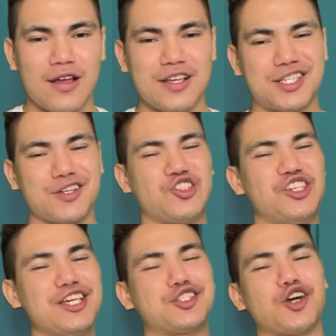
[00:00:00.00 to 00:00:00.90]
So
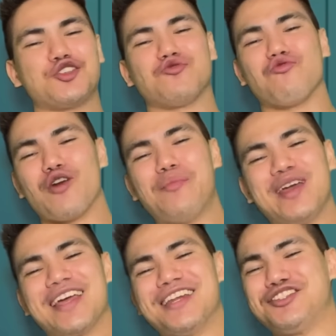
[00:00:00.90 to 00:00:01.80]
she starts
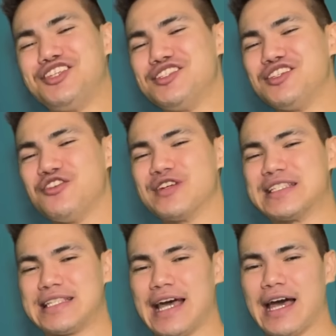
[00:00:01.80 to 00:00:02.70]
ripping into Chizuru
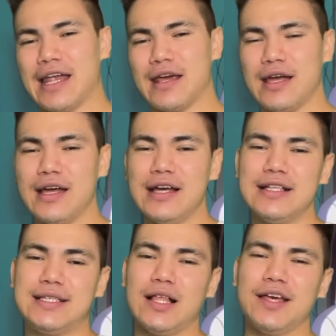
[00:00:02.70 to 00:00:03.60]
instead,
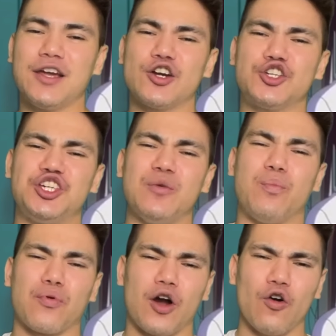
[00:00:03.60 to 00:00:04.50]
telling her she
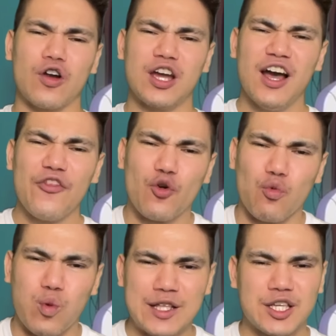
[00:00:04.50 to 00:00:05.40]
broke the
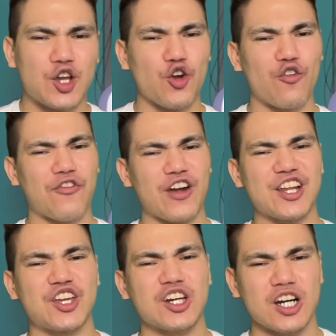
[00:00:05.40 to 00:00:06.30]

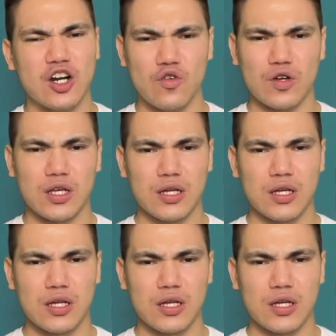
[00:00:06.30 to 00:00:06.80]
rent-a-girlfriend code.